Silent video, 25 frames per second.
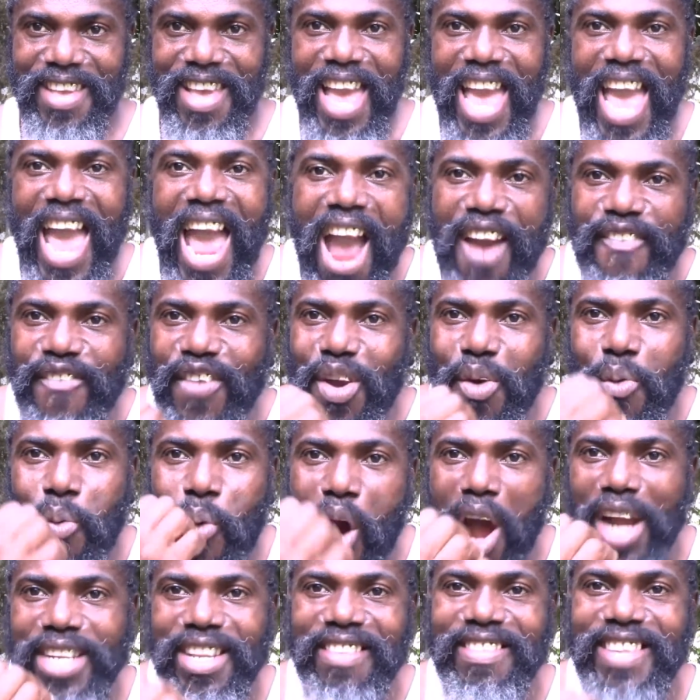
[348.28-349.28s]

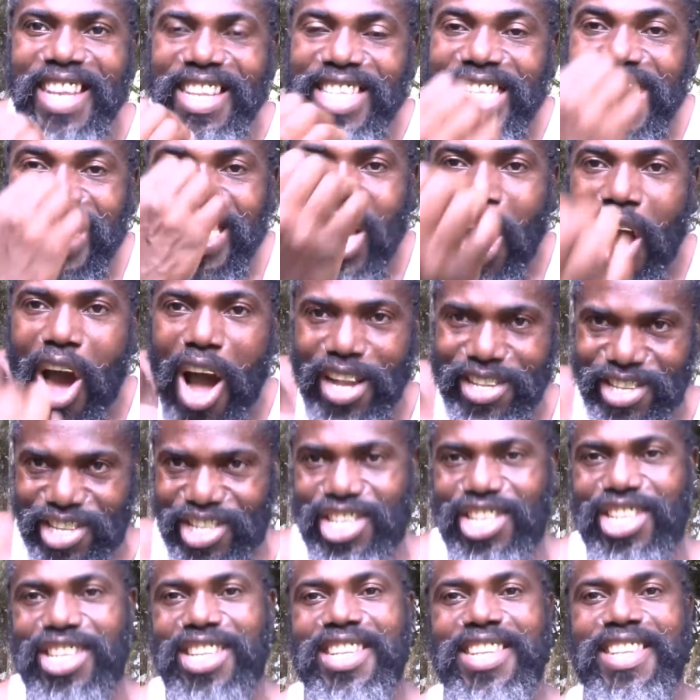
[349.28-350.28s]
Everyone is in
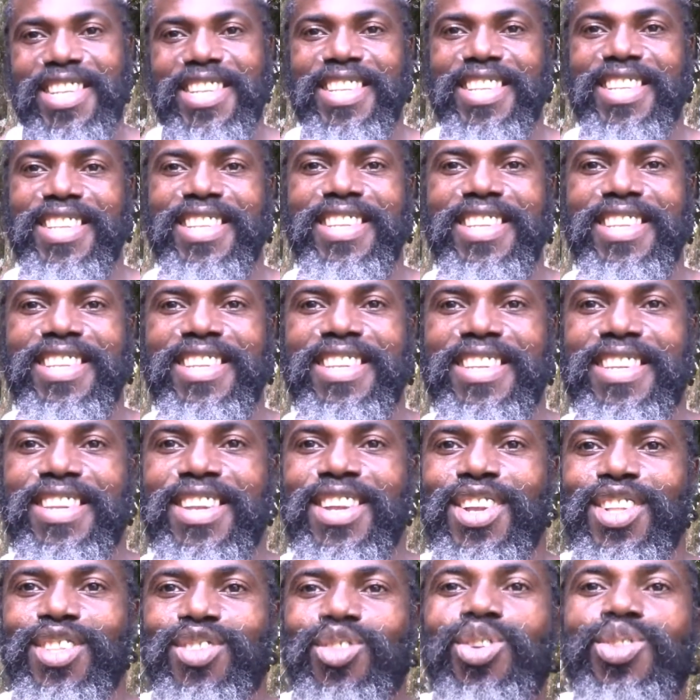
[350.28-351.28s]
search
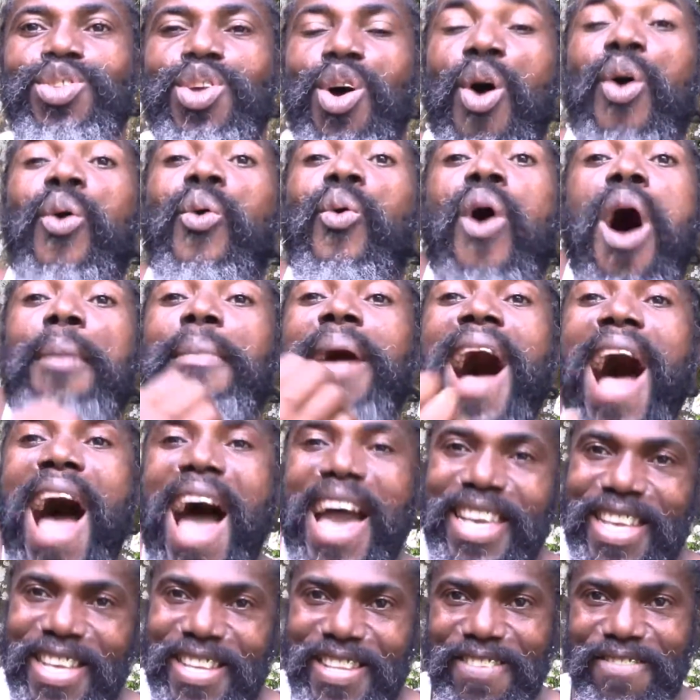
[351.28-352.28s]
to know who am
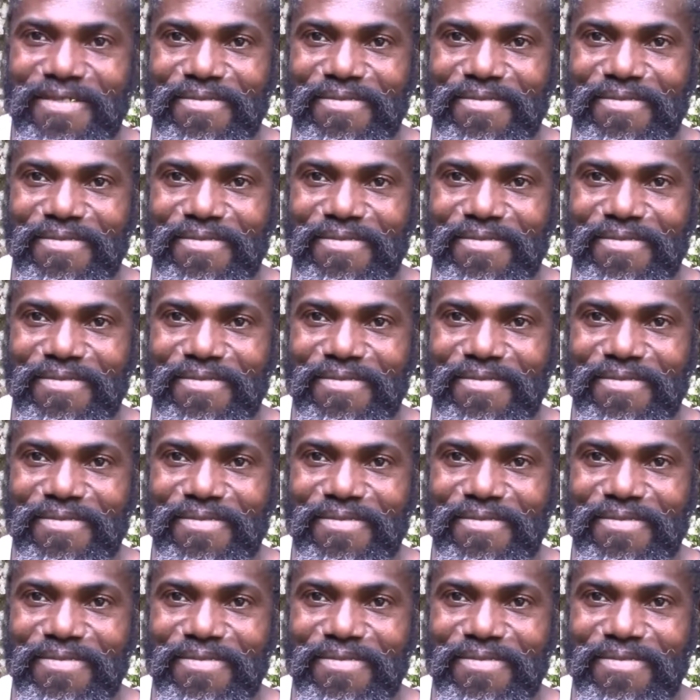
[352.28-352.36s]
I